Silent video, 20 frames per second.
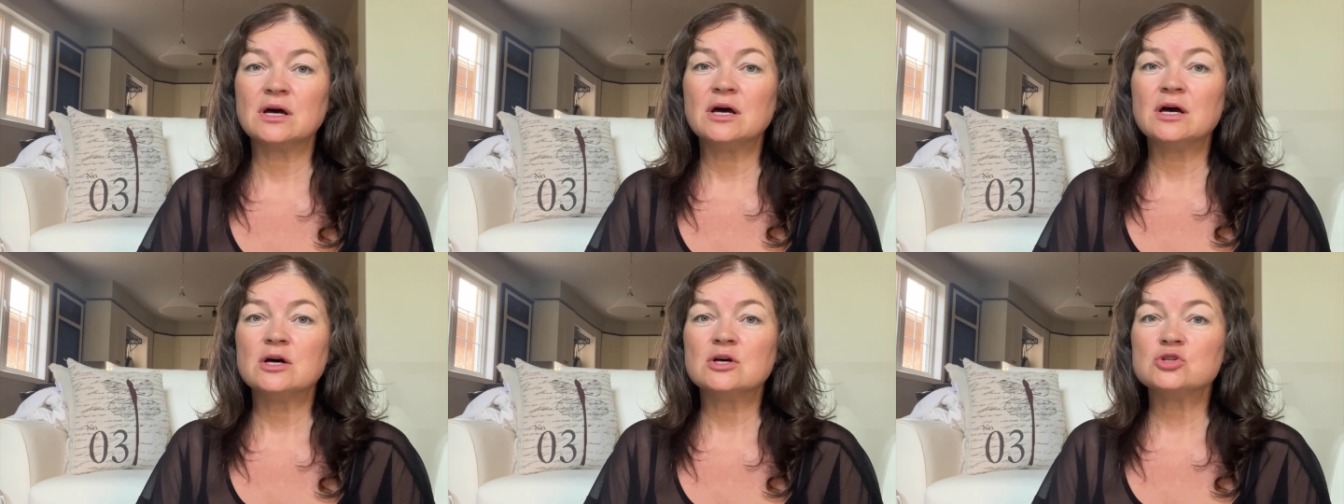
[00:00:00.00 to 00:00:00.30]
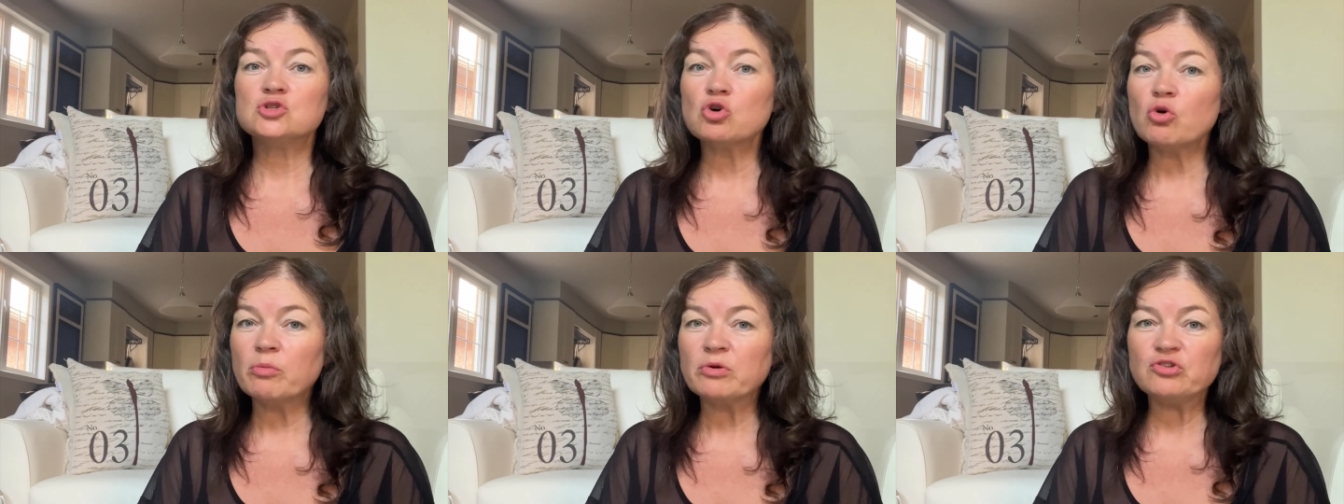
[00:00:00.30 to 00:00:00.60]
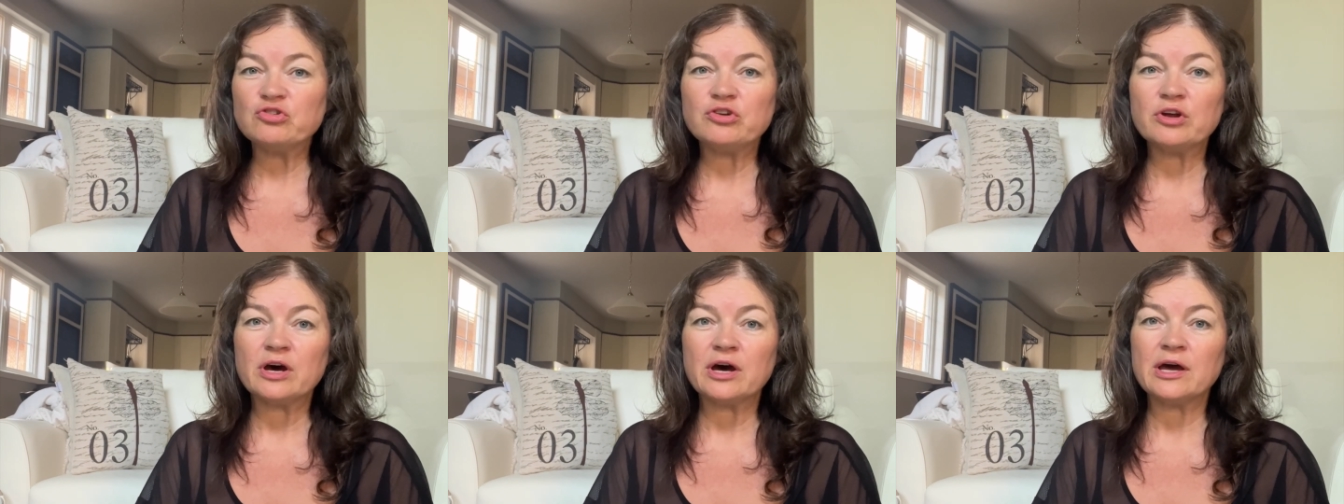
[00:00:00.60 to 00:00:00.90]
so
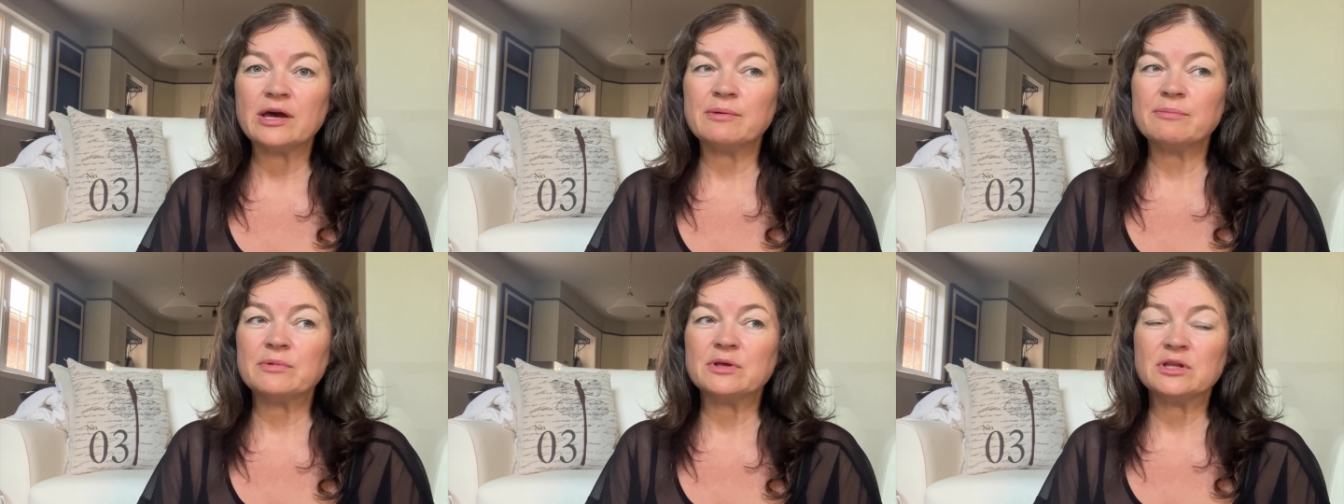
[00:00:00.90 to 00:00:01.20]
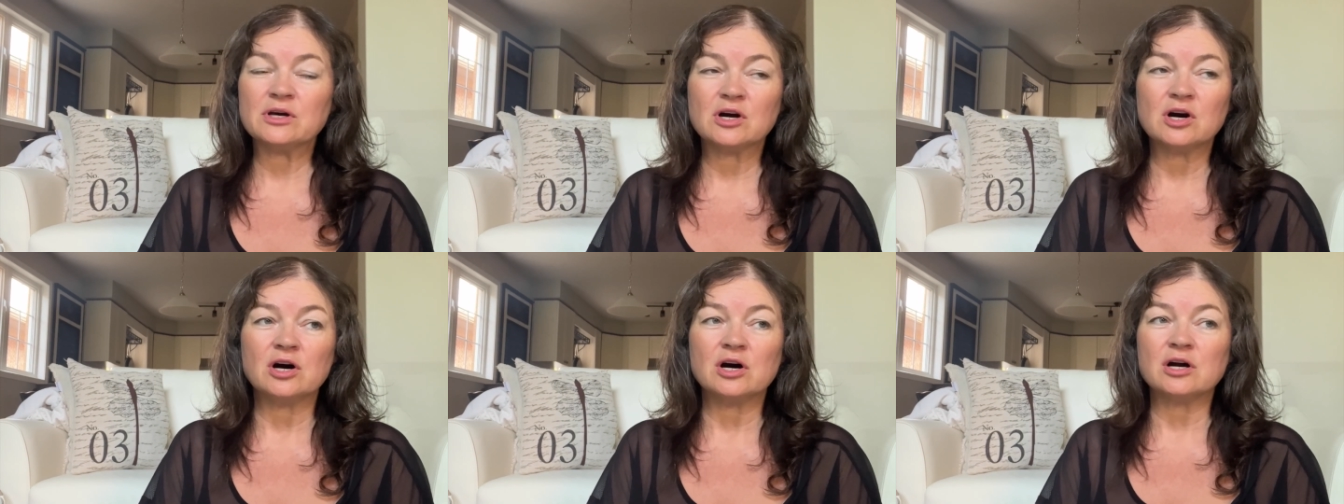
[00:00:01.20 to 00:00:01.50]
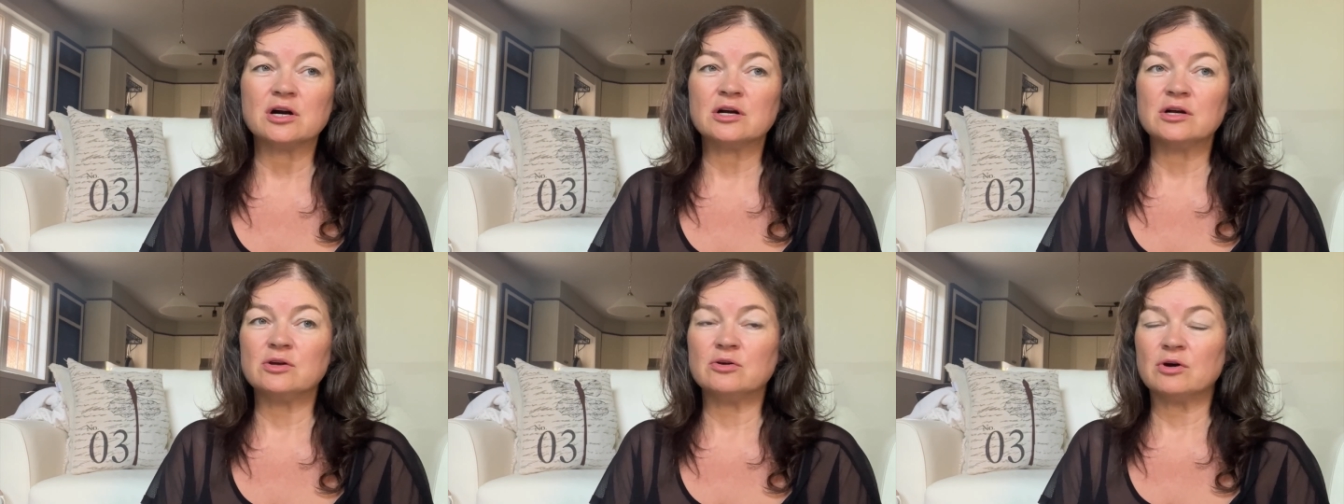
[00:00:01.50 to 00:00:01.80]
much time in the
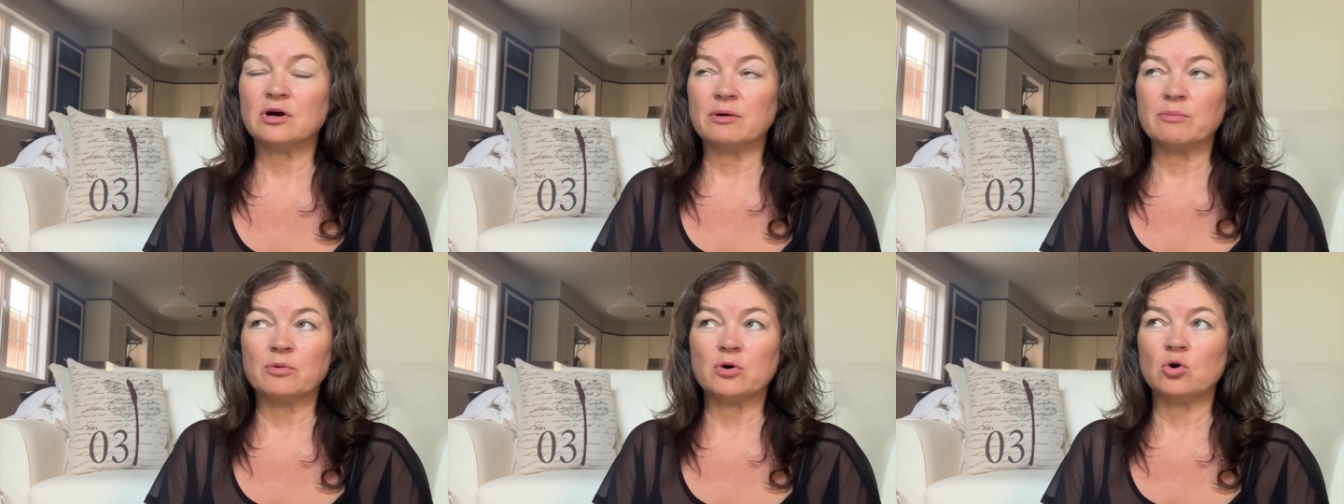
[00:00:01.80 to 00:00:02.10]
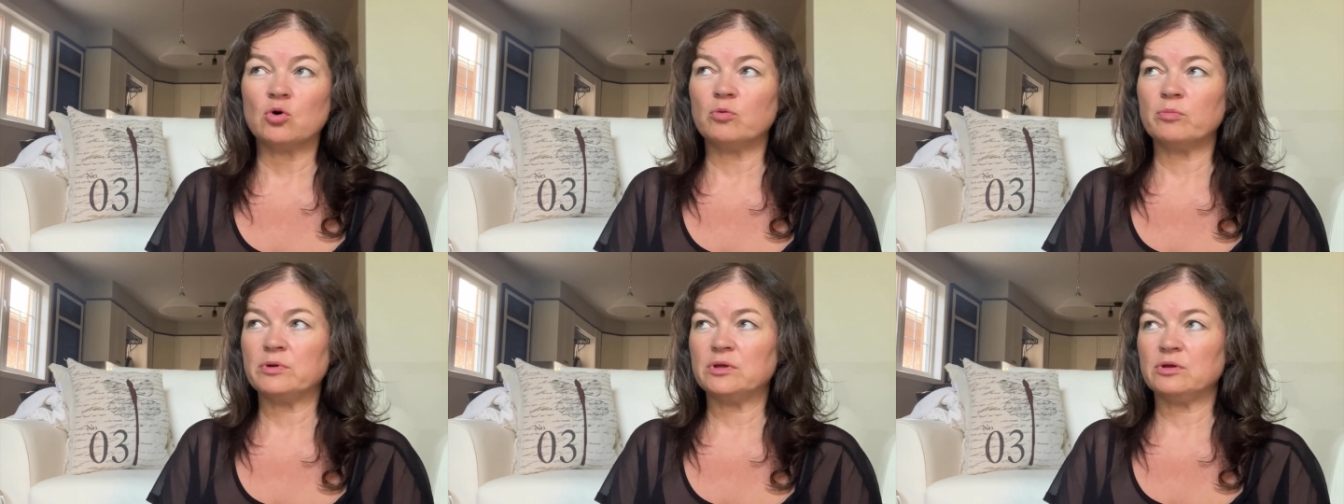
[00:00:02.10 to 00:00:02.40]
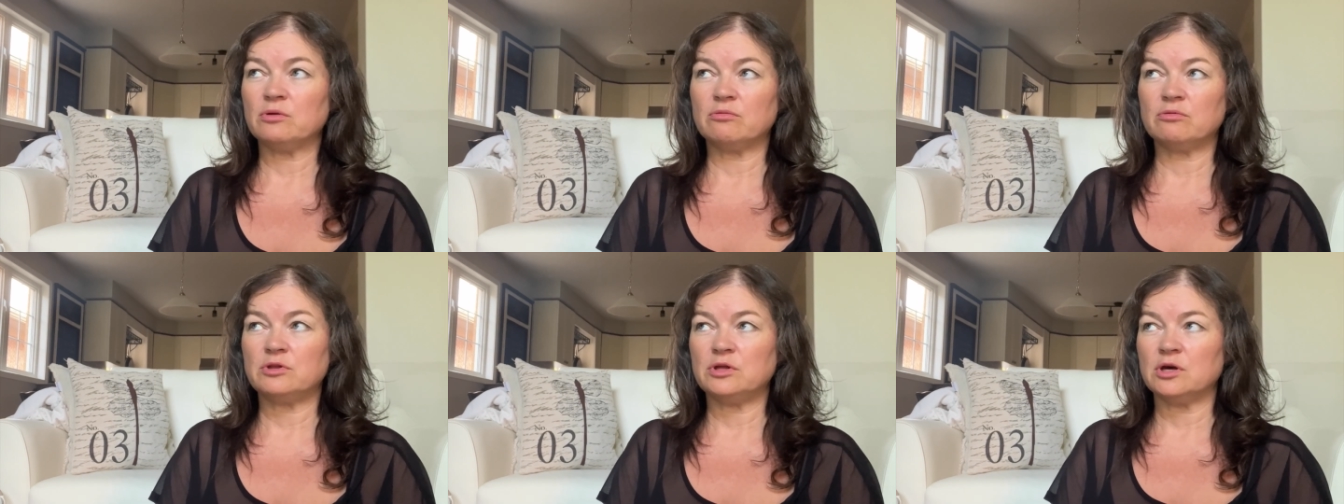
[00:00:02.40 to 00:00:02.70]
car. You come home and
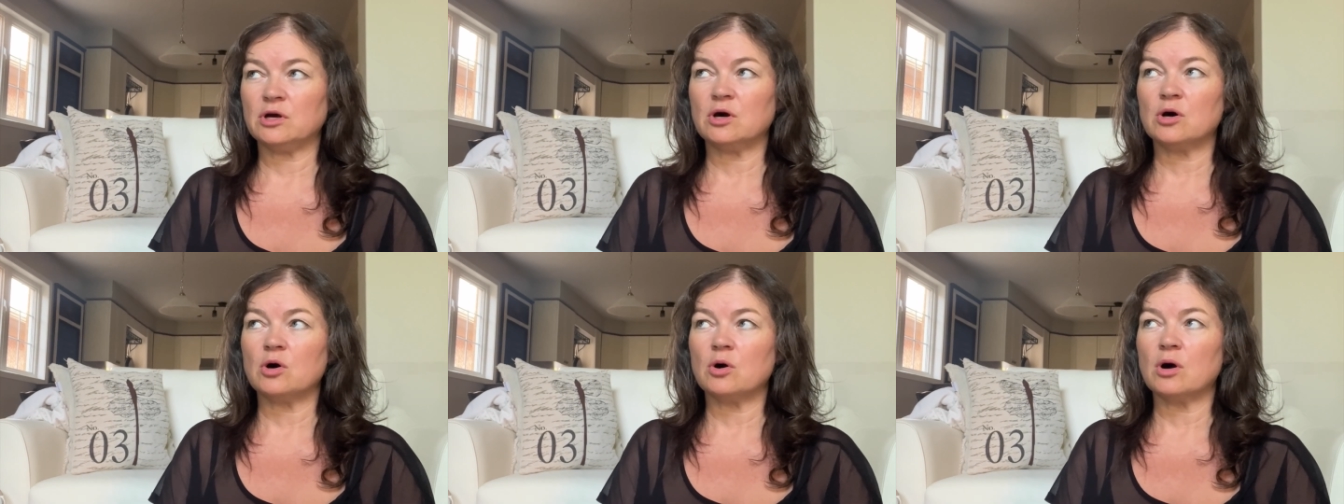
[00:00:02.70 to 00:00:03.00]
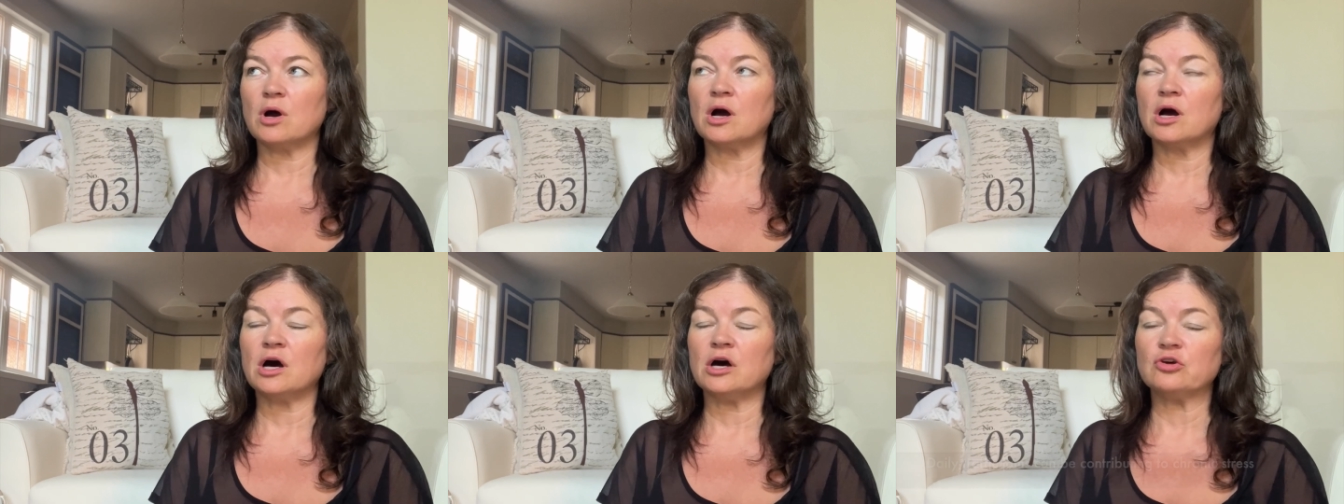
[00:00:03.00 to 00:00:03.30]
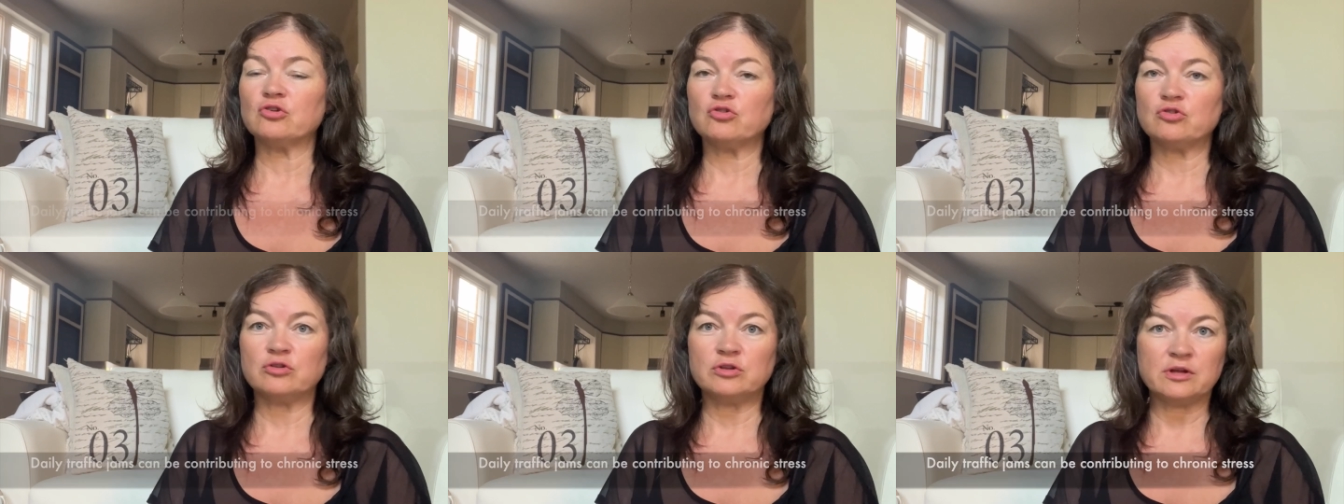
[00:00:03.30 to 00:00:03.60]
you think,
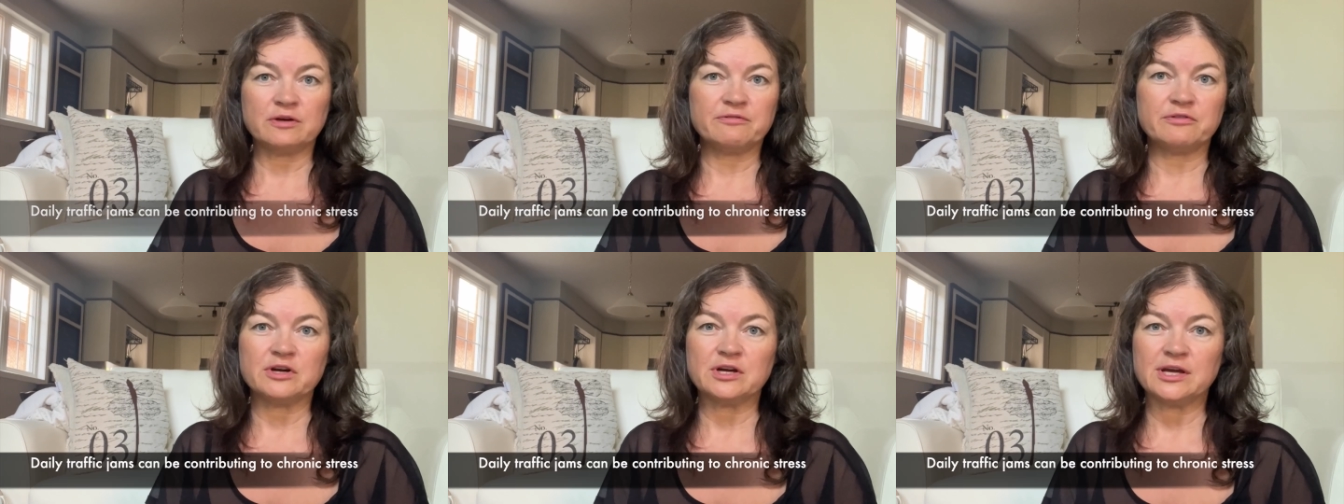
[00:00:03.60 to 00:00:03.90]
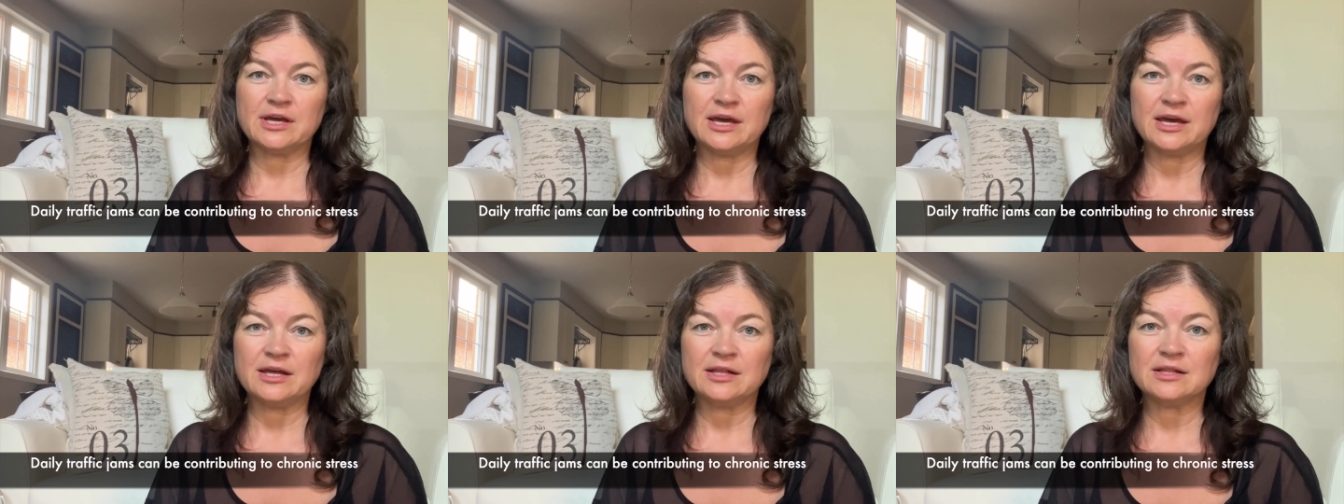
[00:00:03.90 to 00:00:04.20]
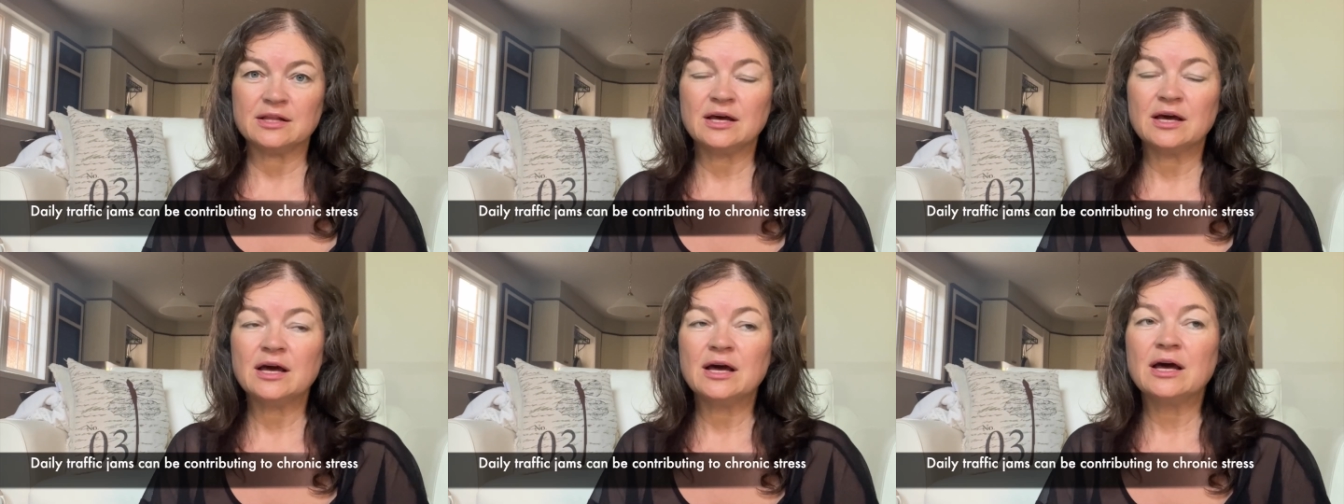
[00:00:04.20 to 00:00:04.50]
gosh, never again.